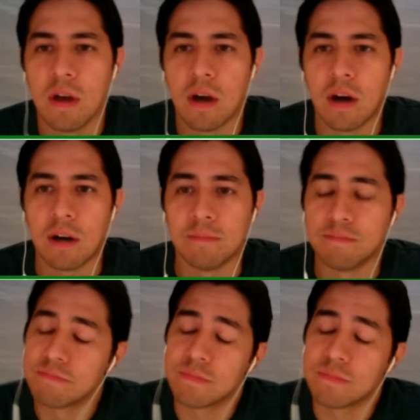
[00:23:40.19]

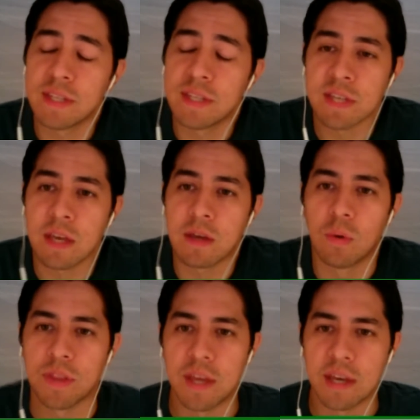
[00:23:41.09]
So it sounds like a
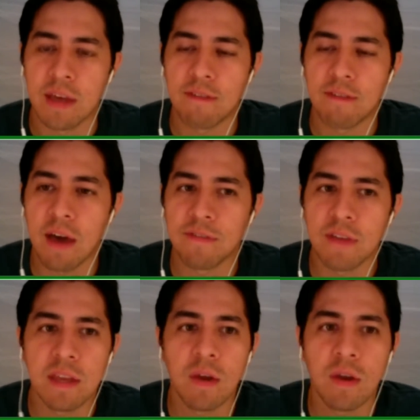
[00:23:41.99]
cool thing. I
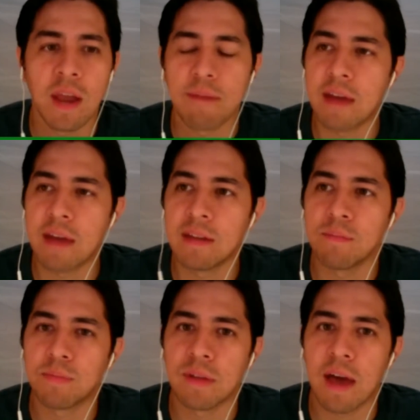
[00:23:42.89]

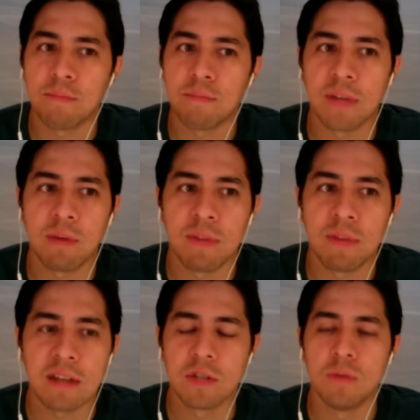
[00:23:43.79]
haven't played with
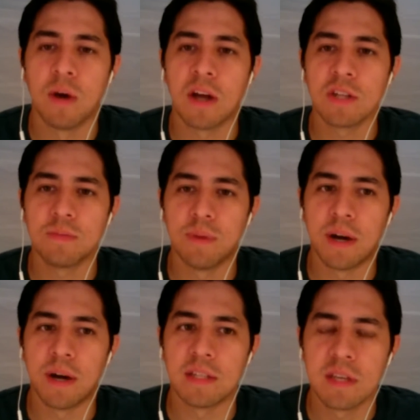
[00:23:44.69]
that too much,
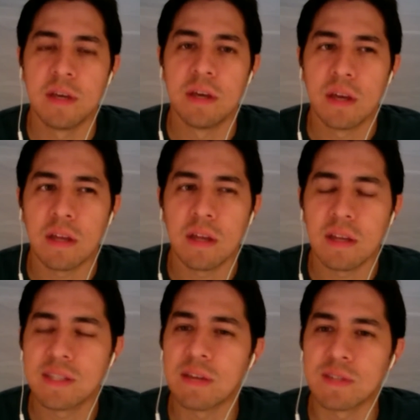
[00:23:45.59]
but
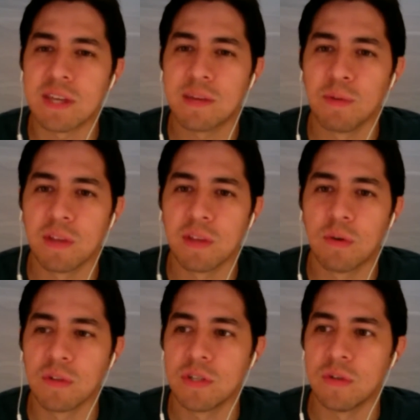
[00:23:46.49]
it sounds like it'd be really
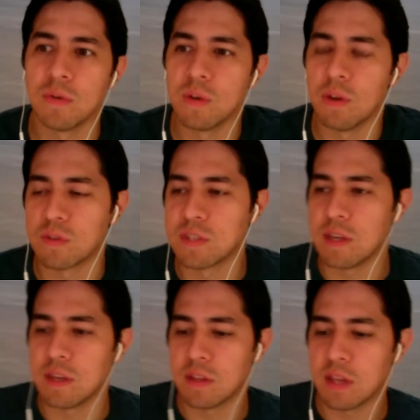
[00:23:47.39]
cool to
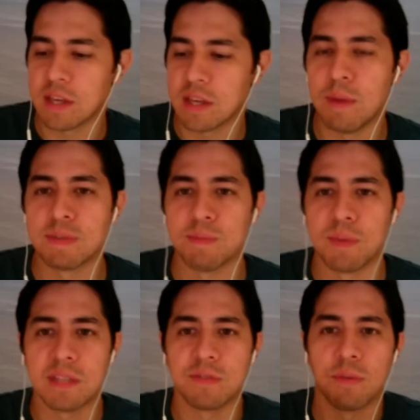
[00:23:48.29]
see like maybe some
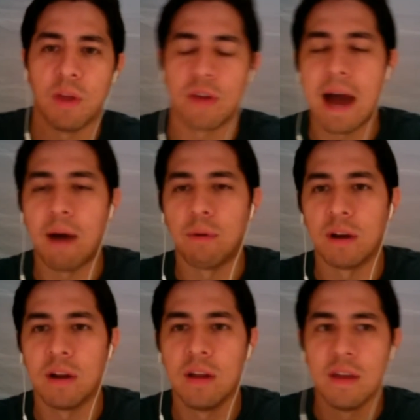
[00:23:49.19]
kids from another
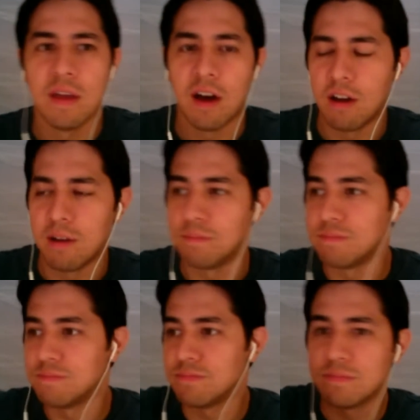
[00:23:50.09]
hour
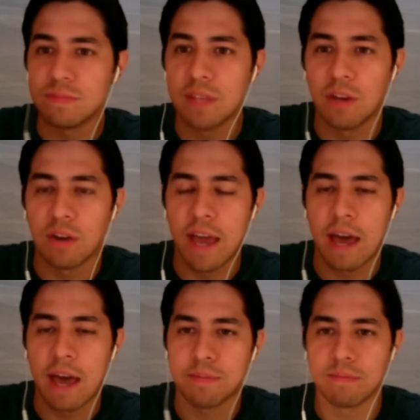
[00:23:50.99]
in your
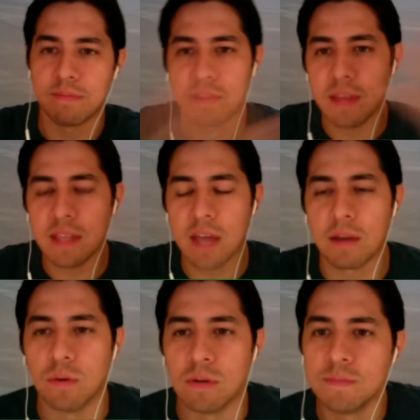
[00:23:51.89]
app. That's kind of
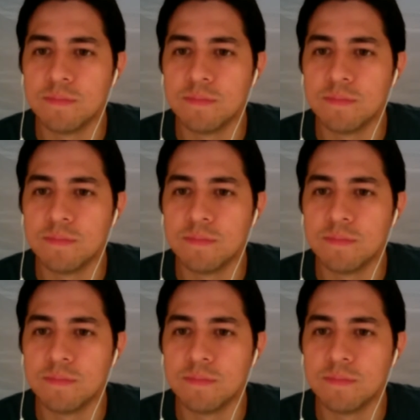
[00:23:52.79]
cool.